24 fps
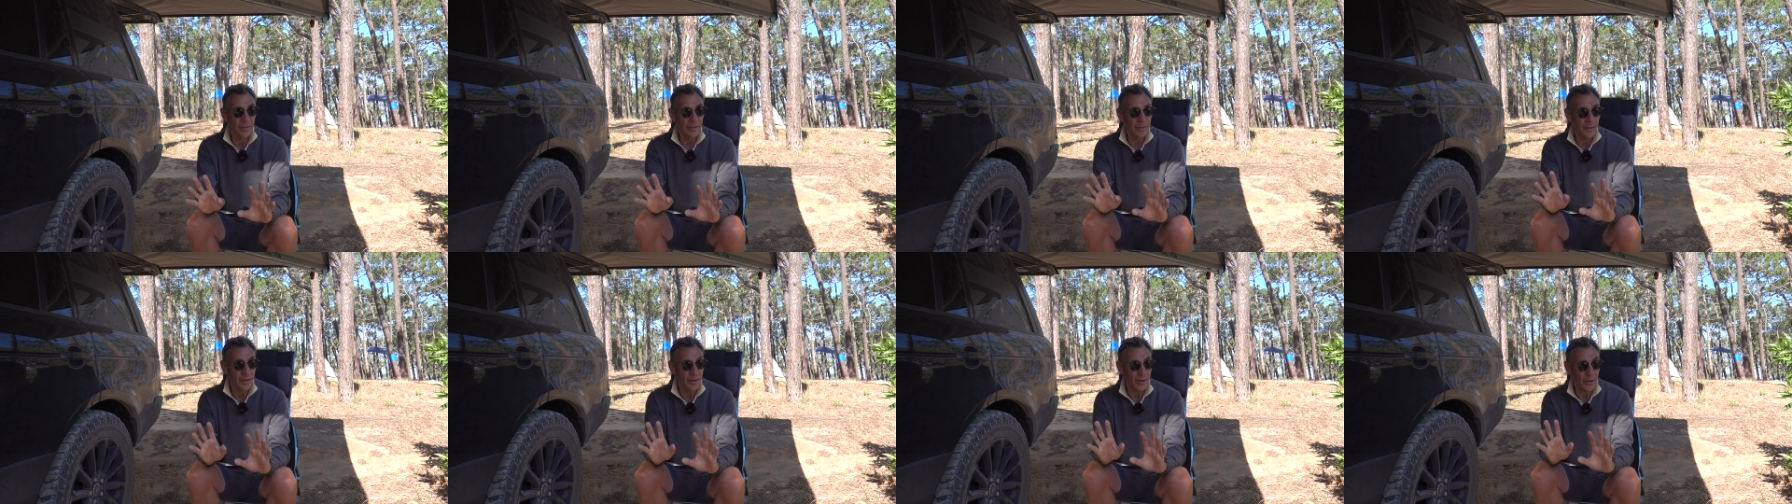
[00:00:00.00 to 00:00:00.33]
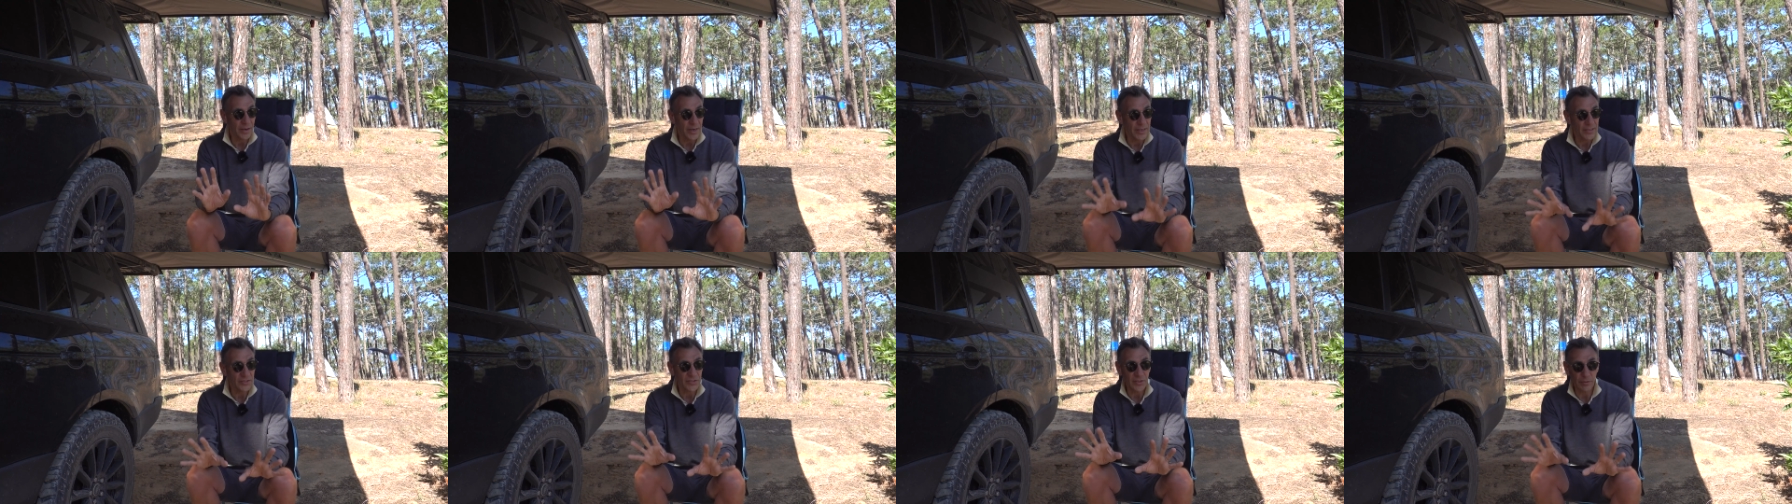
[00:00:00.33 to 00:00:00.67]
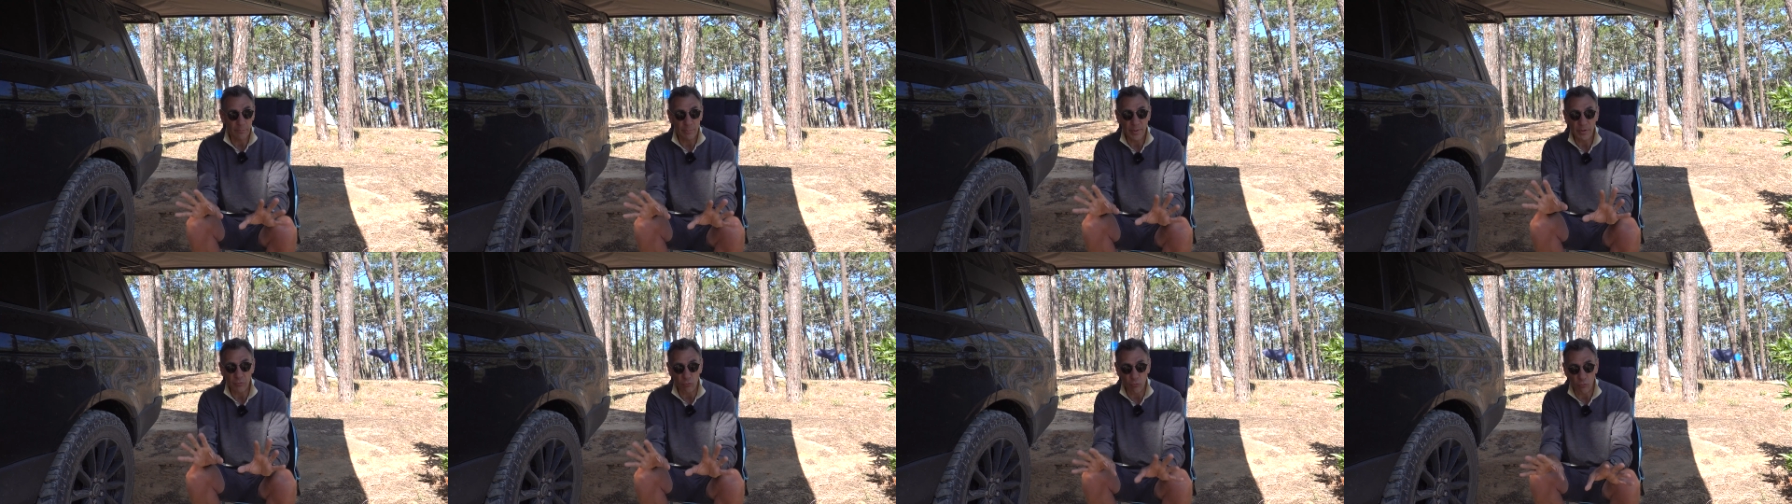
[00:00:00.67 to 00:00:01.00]
unless they've
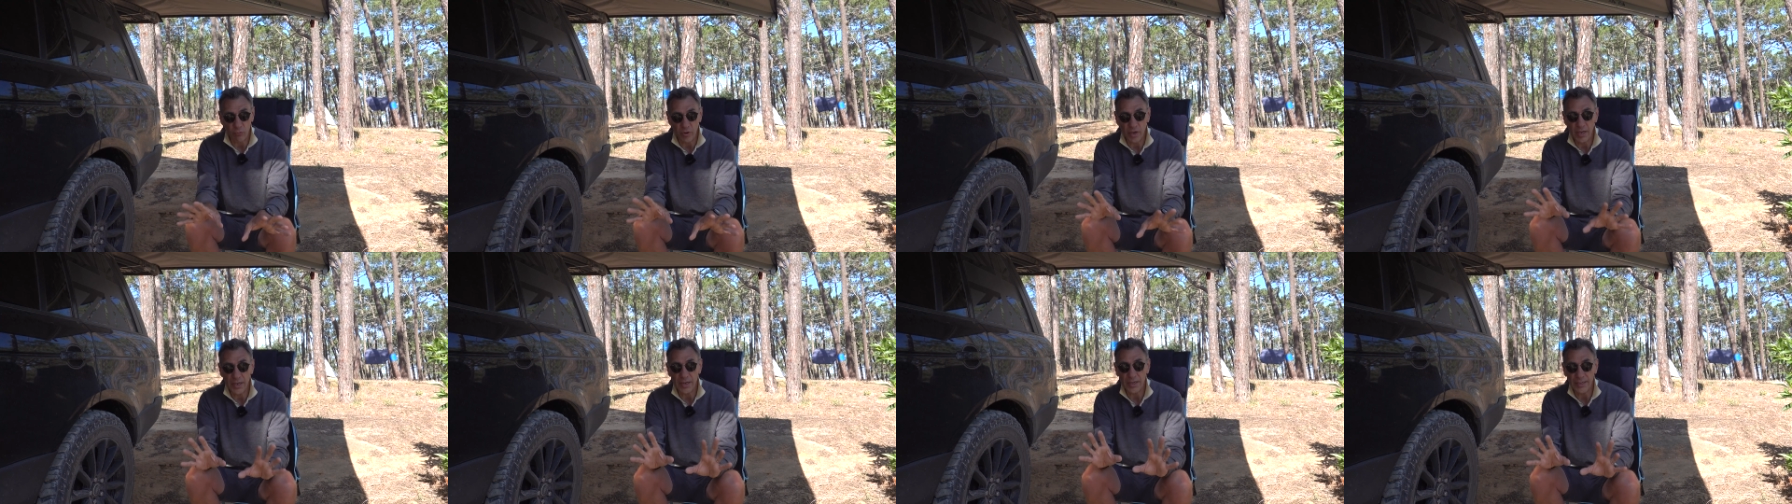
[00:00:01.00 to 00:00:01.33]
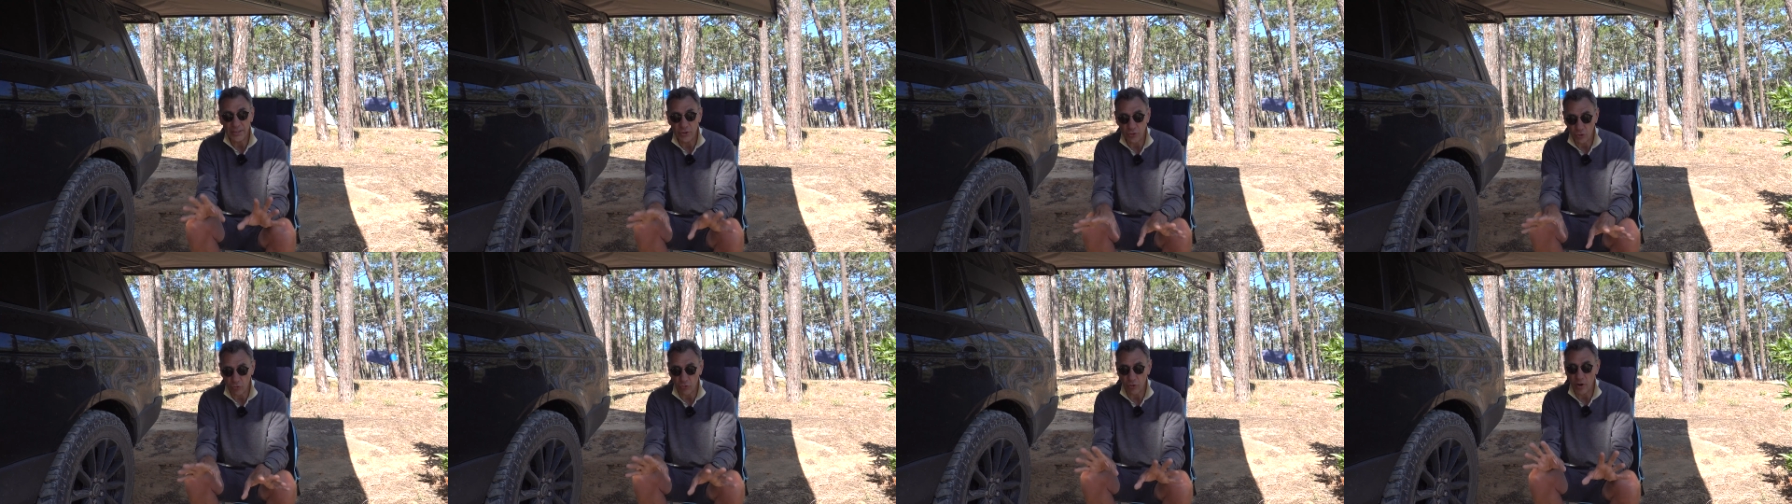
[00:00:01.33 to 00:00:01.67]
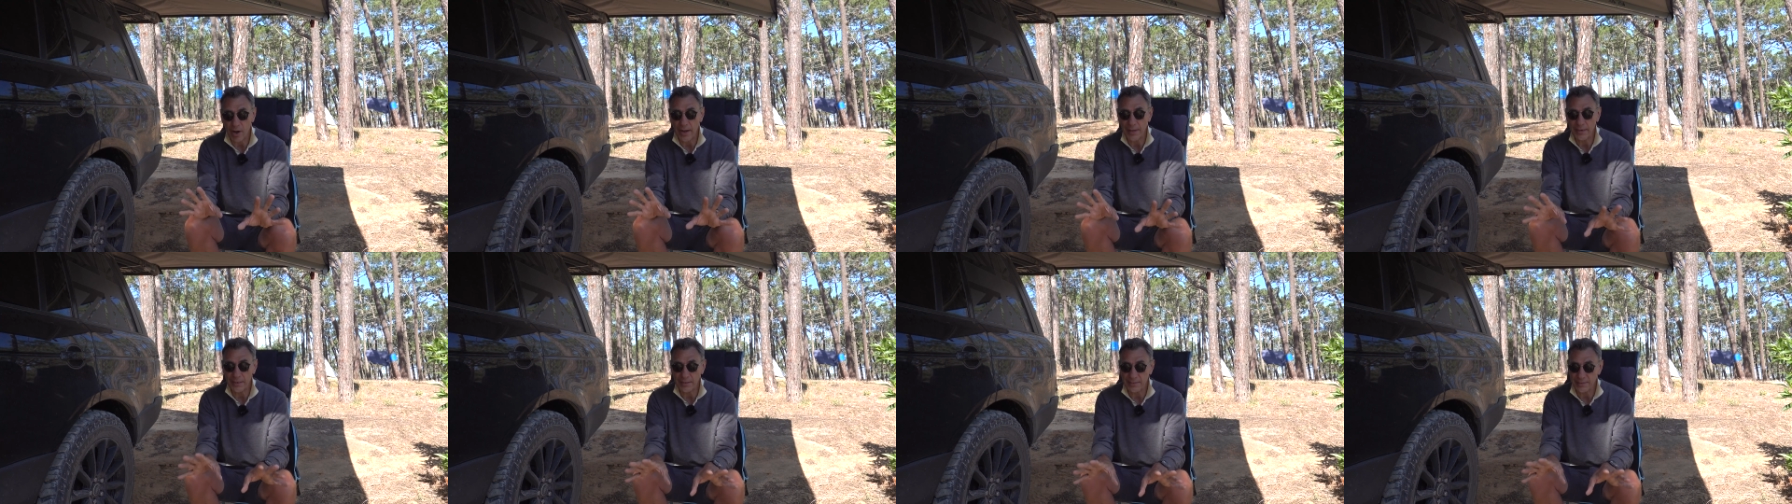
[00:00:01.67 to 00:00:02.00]
been really
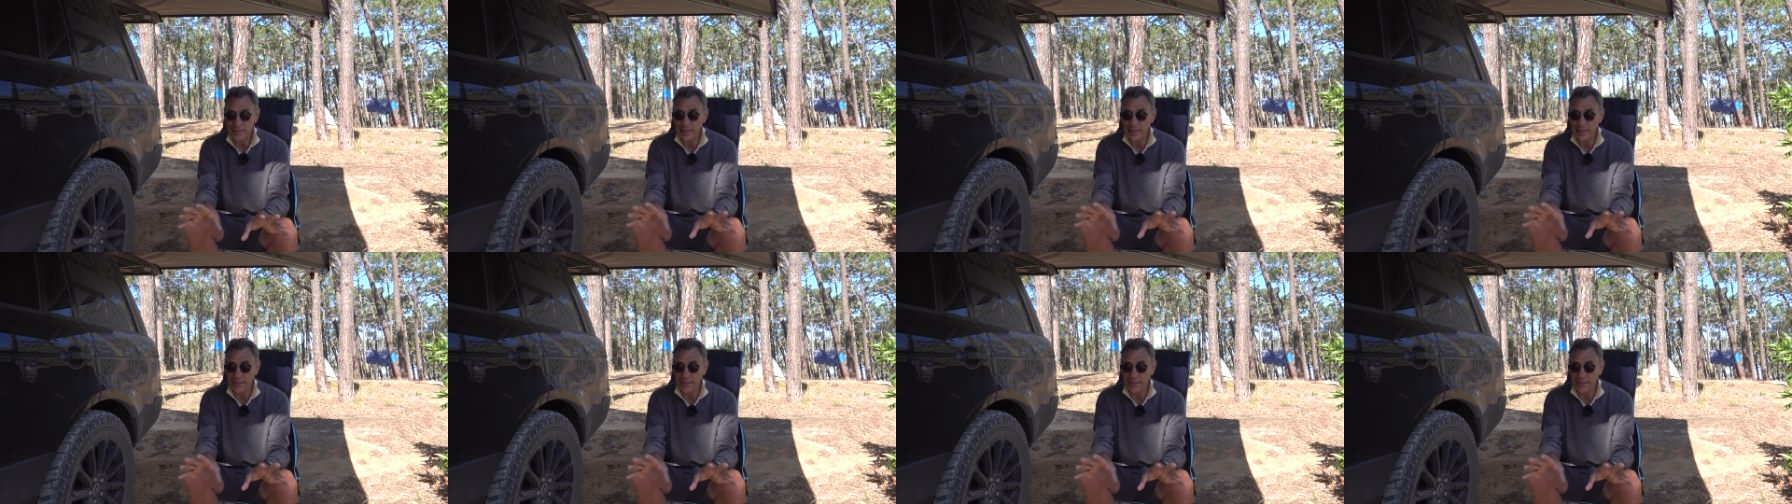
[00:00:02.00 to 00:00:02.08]
tried and